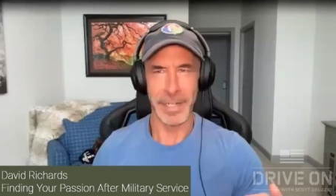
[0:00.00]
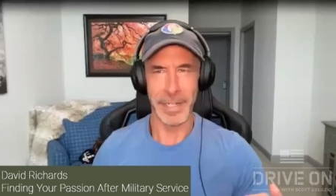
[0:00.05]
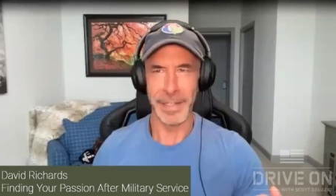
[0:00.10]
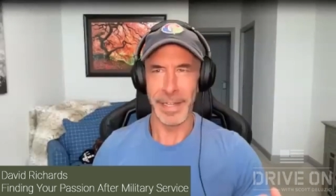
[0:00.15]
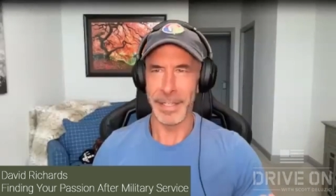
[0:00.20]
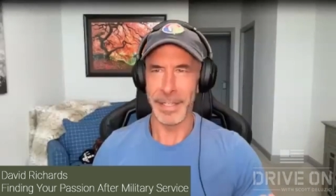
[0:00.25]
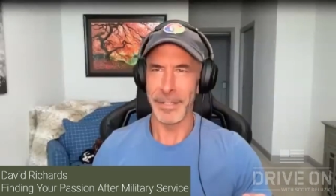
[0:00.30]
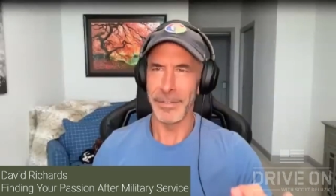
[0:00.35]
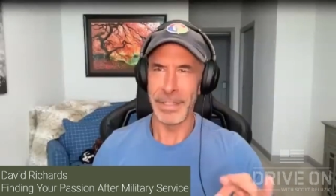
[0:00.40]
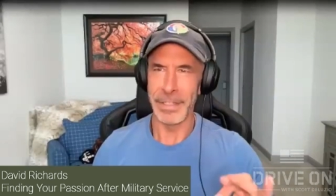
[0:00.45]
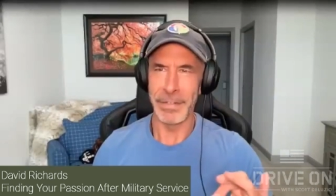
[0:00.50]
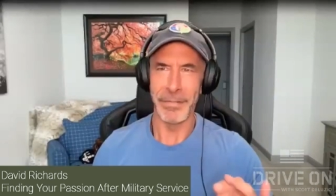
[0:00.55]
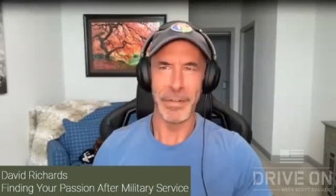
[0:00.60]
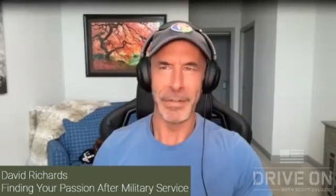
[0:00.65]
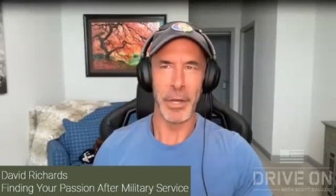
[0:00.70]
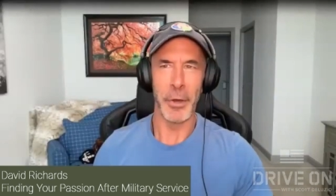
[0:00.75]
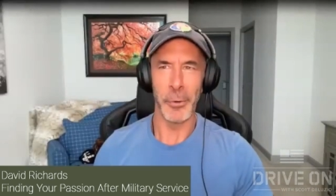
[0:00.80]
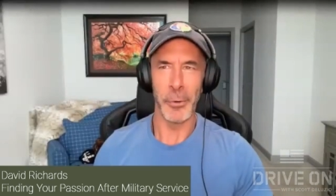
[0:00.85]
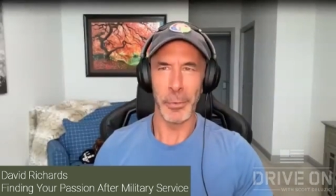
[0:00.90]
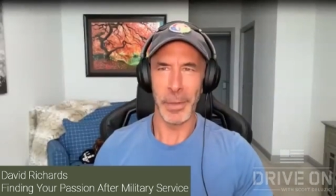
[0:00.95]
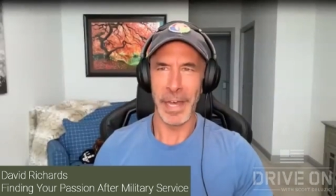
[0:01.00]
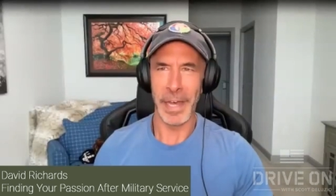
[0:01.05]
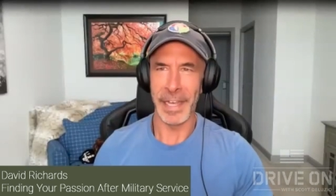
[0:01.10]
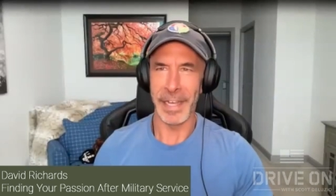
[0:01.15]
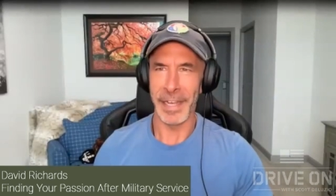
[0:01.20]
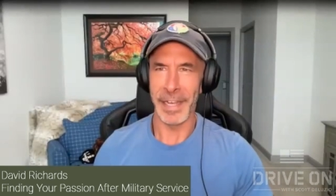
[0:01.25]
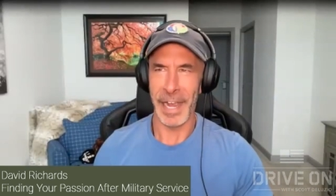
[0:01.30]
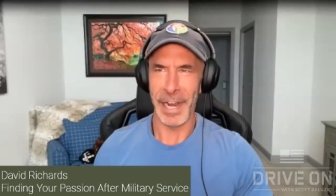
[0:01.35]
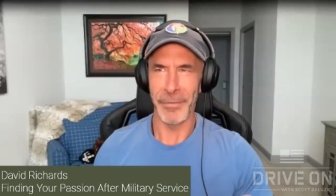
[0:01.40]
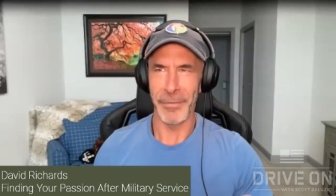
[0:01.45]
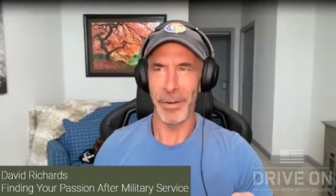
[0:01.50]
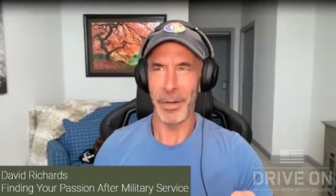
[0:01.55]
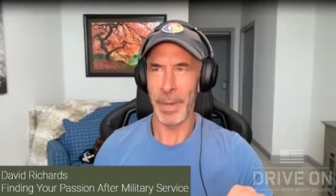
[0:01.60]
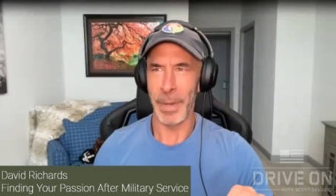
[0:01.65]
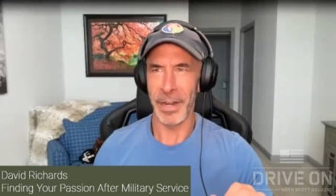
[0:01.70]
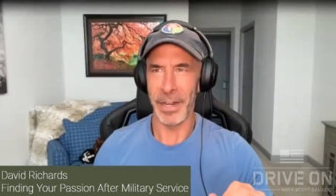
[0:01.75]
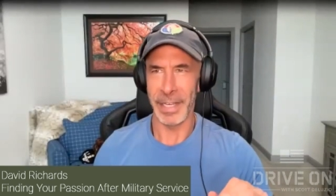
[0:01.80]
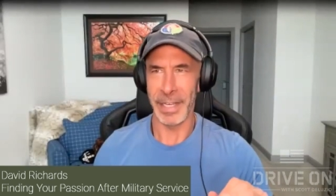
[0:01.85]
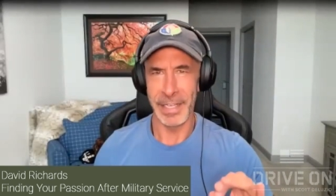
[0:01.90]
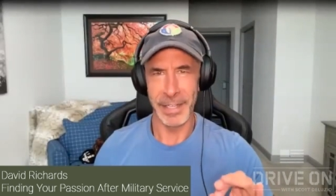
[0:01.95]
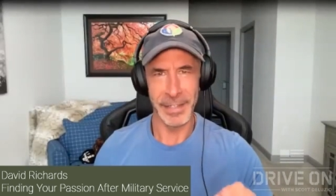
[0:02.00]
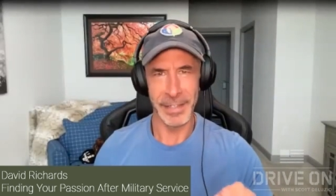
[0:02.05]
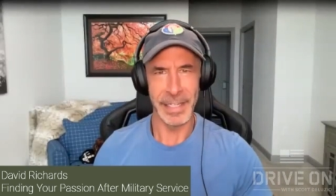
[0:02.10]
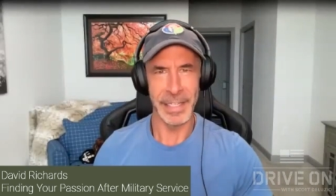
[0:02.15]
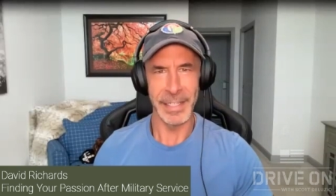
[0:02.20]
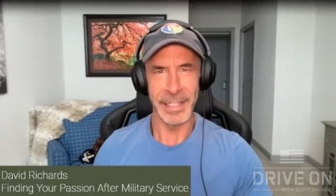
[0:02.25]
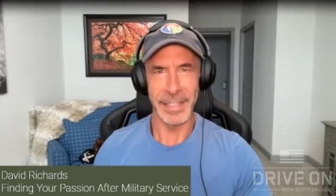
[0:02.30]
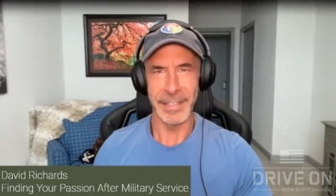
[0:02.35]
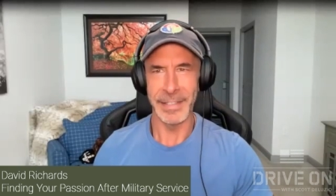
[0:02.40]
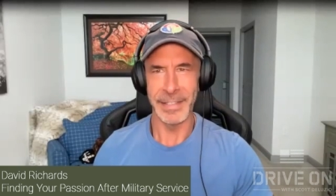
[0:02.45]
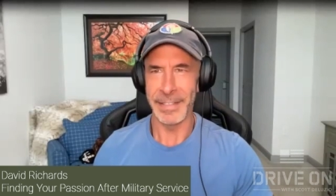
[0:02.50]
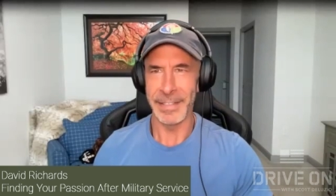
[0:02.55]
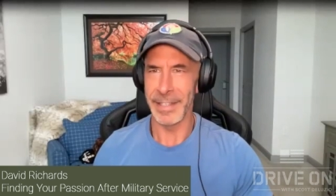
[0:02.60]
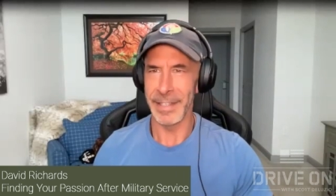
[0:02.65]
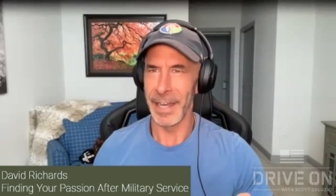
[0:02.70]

Like you don't even know, like I wrote about Achilles